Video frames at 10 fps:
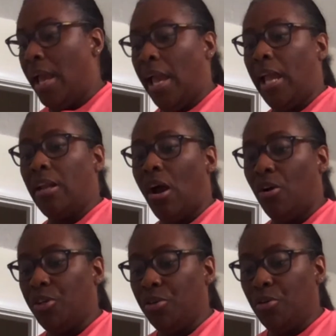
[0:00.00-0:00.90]
And
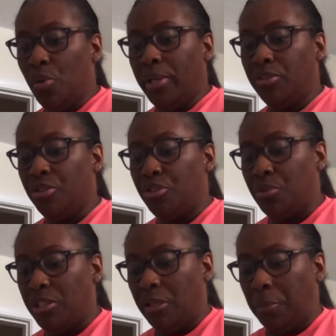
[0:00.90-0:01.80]
all you're going to do
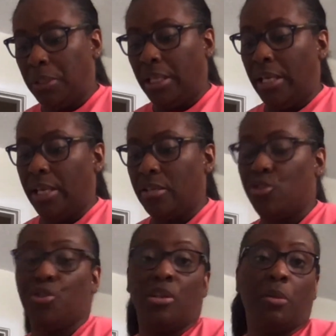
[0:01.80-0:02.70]
simply is
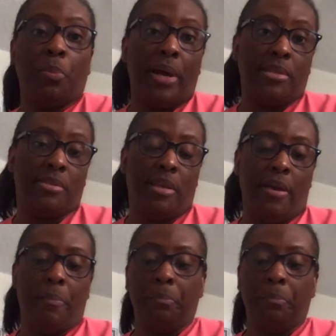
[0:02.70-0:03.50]
you're going to press them.